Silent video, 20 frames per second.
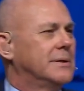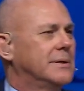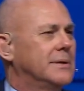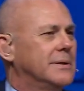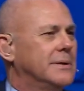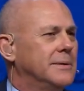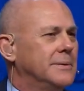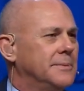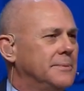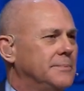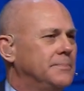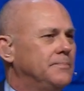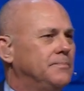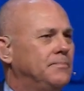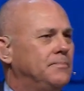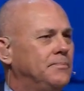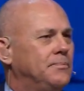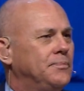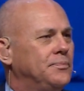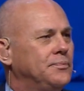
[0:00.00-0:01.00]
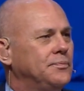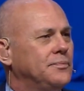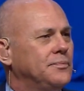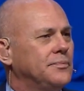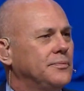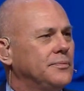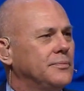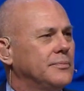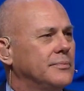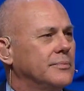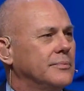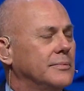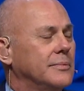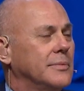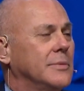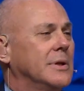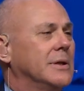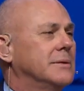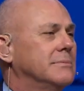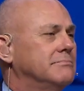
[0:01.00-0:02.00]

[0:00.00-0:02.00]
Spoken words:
[no speech]